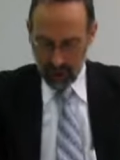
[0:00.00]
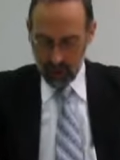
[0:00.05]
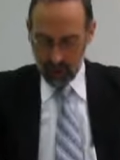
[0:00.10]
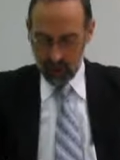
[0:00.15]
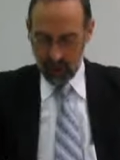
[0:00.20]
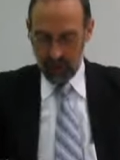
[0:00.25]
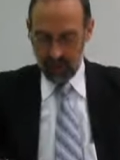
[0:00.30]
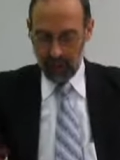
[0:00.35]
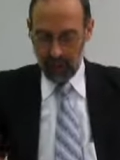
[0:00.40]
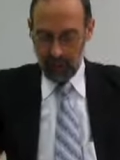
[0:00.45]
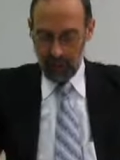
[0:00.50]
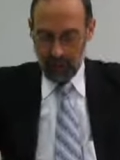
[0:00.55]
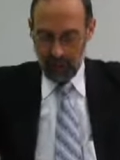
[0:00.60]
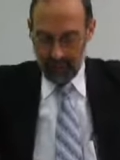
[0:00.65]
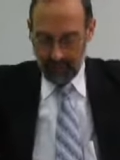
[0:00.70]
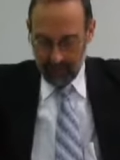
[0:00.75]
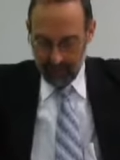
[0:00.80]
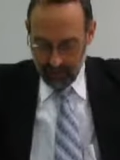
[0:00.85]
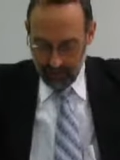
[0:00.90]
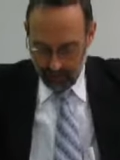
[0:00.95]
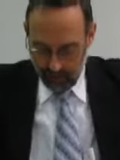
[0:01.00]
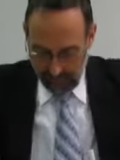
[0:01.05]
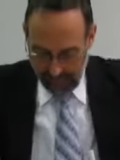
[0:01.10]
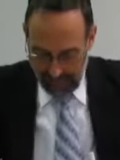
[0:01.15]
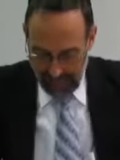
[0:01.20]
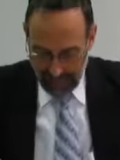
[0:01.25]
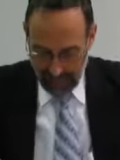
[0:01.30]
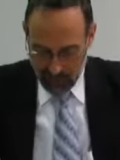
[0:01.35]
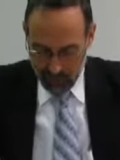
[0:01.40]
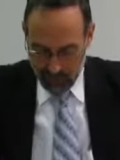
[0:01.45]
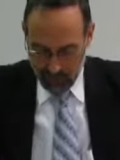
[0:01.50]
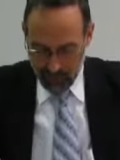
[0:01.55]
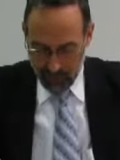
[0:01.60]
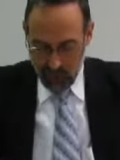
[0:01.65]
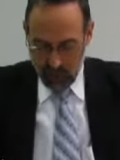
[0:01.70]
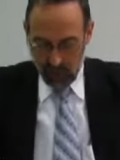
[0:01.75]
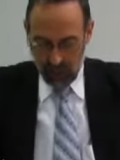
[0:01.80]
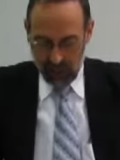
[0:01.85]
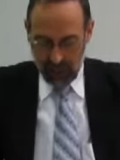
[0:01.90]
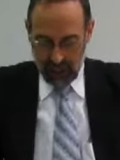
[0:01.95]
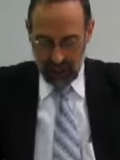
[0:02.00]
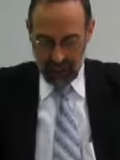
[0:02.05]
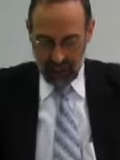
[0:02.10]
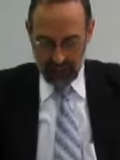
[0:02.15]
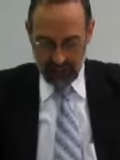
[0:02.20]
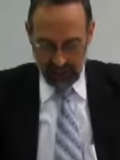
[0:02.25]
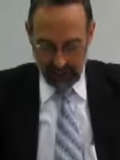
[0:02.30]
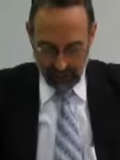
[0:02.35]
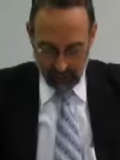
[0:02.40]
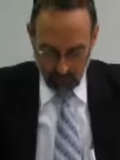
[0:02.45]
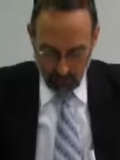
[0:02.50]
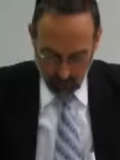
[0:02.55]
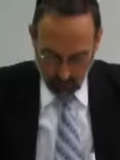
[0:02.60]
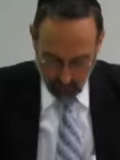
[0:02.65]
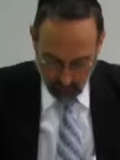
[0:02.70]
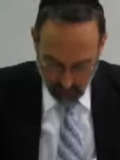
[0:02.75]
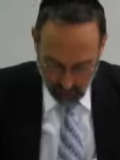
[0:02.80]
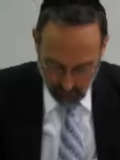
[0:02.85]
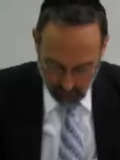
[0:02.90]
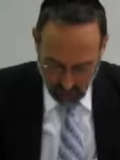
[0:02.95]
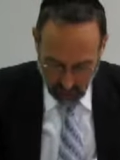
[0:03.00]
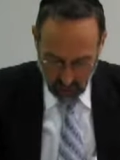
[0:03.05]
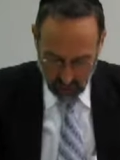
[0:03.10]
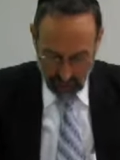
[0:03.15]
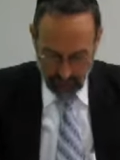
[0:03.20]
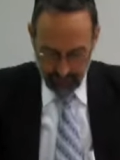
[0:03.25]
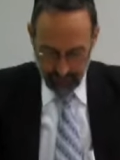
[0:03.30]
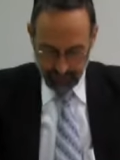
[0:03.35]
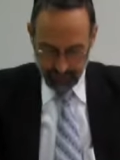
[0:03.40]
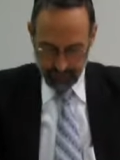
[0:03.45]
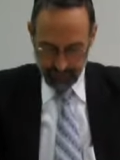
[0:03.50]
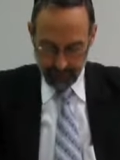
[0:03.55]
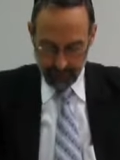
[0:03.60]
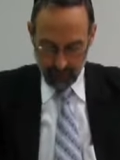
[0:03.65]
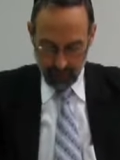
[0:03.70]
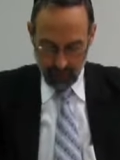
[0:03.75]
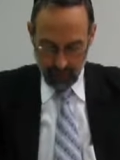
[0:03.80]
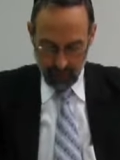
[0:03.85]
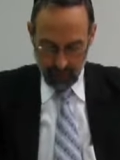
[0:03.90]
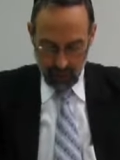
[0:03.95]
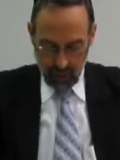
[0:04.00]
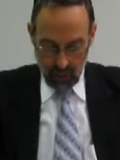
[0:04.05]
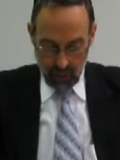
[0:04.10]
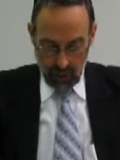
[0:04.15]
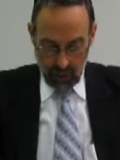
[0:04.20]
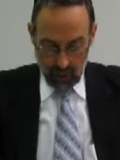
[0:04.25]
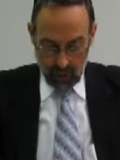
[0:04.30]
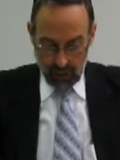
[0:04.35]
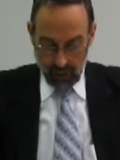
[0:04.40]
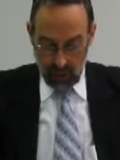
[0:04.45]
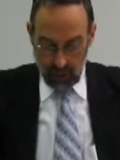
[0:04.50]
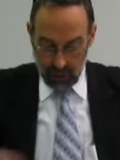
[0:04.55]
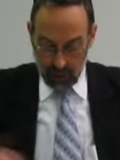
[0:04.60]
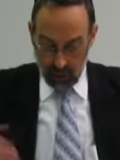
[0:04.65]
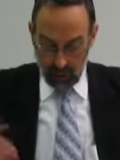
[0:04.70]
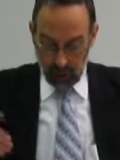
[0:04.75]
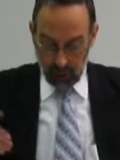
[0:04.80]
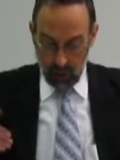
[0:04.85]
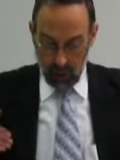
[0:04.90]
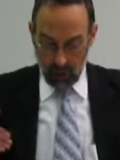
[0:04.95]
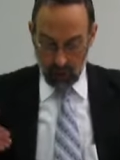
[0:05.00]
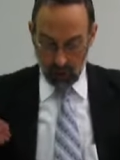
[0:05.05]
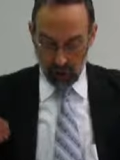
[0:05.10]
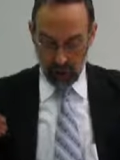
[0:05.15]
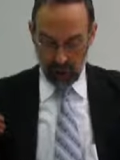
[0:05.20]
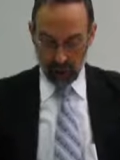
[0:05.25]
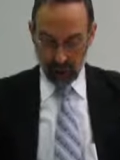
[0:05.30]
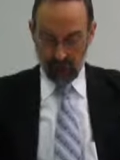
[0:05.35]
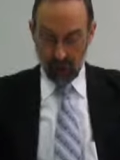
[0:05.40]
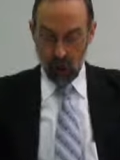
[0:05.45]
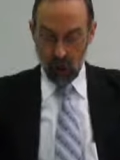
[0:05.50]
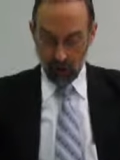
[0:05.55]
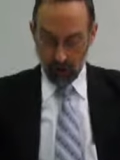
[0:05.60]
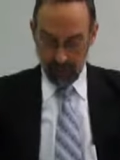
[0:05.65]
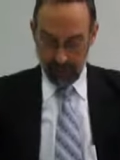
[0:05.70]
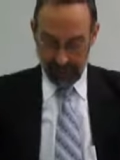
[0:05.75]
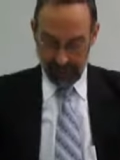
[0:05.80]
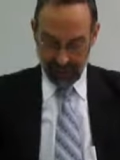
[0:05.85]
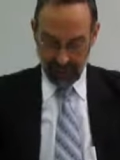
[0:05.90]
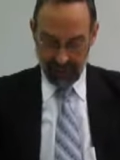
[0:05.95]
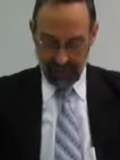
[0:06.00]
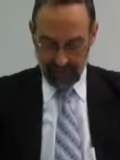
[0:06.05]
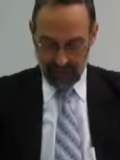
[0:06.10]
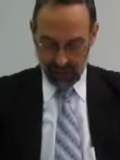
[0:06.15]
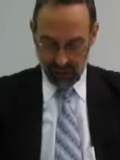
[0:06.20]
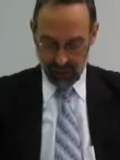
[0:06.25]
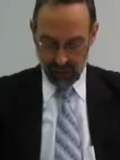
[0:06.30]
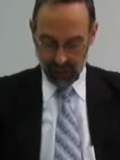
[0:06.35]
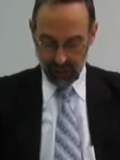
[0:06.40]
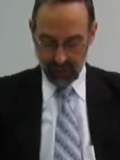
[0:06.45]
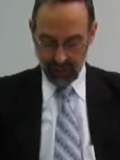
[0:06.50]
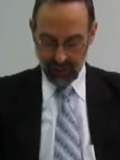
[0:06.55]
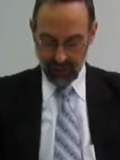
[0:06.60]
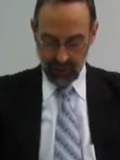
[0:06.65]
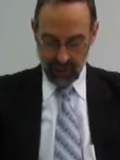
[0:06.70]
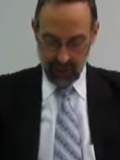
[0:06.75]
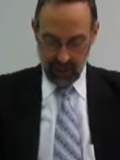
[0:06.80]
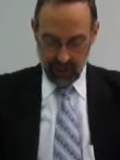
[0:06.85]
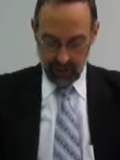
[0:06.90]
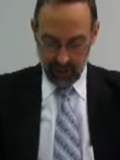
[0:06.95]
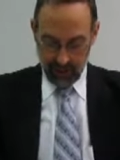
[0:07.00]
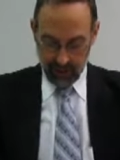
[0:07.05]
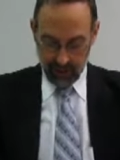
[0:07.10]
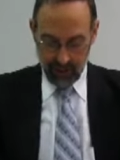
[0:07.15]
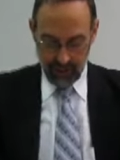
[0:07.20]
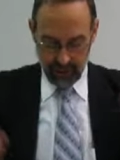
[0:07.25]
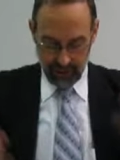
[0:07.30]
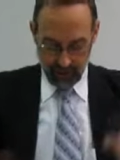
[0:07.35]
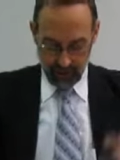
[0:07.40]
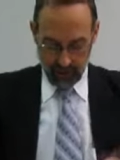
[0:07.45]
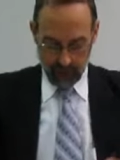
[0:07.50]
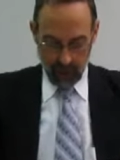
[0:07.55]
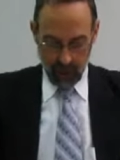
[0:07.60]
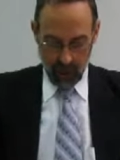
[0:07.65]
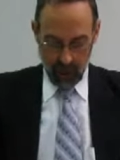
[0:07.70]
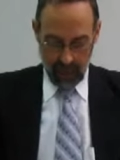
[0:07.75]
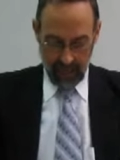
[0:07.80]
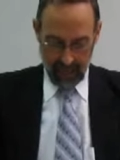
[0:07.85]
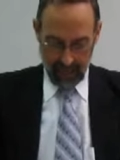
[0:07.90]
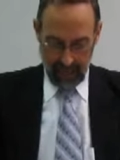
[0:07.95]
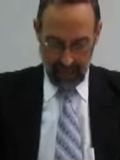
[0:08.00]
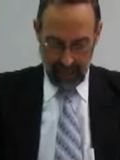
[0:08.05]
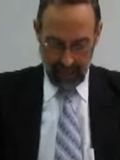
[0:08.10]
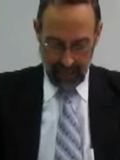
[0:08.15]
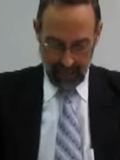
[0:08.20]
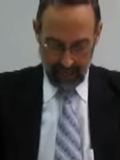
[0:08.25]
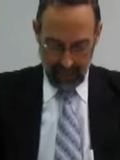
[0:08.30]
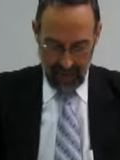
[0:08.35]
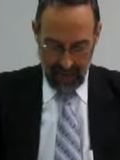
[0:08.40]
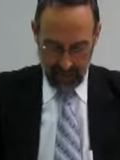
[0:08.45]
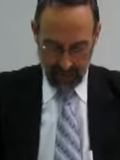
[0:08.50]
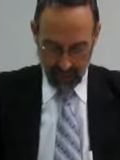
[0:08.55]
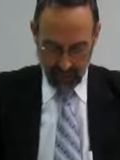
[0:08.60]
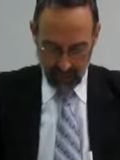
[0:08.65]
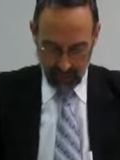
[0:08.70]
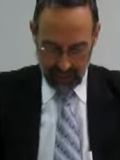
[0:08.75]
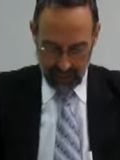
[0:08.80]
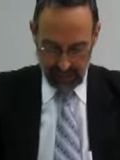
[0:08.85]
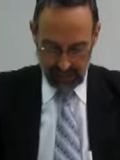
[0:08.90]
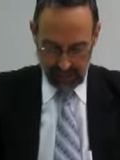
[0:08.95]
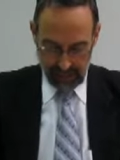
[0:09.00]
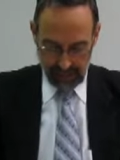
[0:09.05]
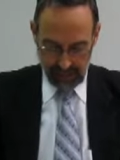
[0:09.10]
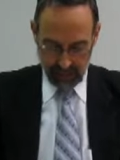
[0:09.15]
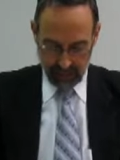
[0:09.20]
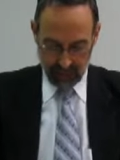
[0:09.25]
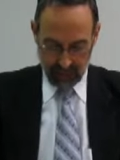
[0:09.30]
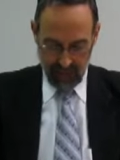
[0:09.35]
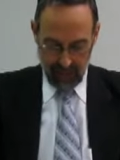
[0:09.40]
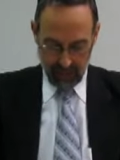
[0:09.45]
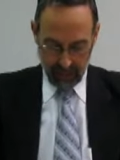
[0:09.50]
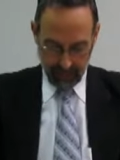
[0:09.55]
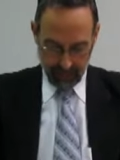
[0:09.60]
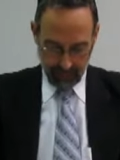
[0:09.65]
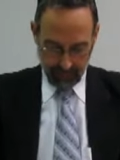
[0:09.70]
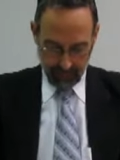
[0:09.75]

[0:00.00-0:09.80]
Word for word: who were a little bit upset with Moshe, and they spoke Lashon Hara. So HaKadosh Baruch Hu gives a whole presentation to Miriam and, Mo, and, and Aaron, and he says the following.